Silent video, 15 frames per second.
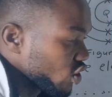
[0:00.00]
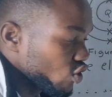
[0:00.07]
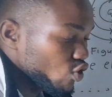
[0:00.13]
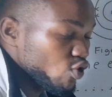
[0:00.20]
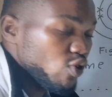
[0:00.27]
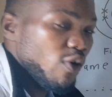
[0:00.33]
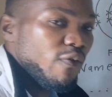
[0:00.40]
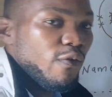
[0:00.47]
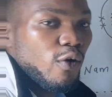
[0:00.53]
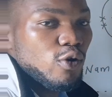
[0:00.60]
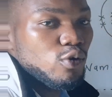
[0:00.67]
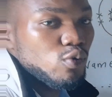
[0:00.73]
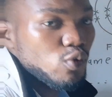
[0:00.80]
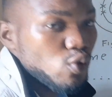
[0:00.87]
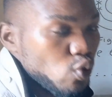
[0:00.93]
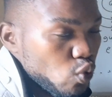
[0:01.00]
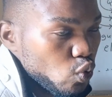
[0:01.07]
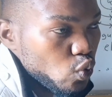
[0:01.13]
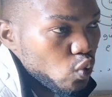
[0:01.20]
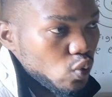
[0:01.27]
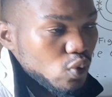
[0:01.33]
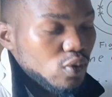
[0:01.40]
So for you
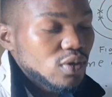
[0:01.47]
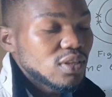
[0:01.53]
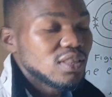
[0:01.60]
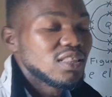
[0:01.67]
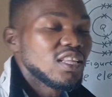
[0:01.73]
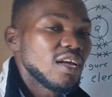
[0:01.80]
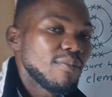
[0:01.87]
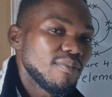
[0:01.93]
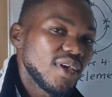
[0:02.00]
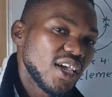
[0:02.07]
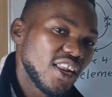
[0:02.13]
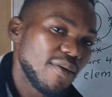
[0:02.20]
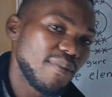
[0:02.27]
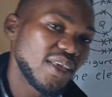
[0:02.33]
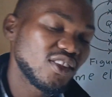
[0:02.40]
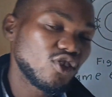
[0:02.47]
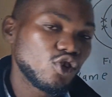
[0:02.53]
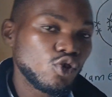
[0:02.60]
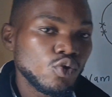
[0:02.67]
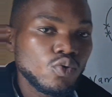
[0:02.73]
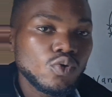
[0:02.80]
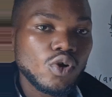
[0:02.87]
to name element
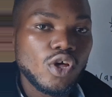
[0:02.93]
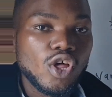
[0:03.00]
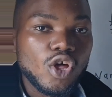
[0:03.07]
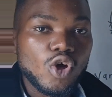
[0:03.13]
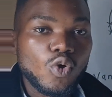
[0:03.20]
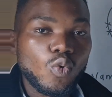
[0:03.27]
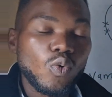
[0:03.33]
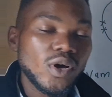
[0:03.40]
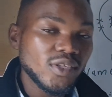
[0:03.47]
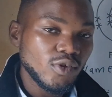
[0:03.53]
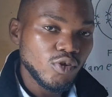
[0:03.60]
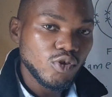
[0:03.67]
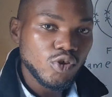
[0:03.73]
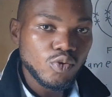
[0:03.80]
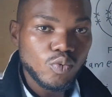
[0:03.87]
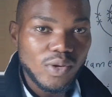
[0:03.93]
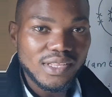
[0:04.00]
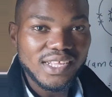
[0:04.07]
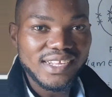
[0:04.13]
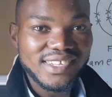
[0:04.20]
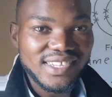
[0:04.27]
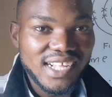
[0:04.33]
Q, what you need to
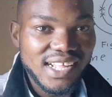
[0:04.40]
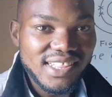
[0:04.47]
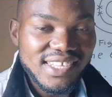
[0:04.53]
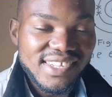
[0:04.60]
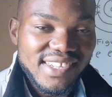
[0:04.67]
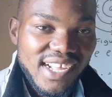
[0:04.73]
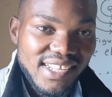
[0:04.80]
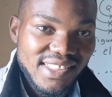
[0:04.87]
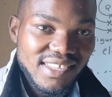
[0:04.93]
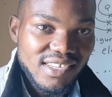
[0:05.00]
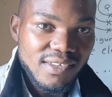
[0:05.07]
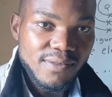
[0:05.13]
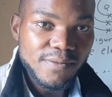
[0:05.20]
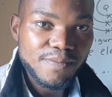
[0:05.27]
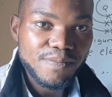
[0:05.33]
understand is that you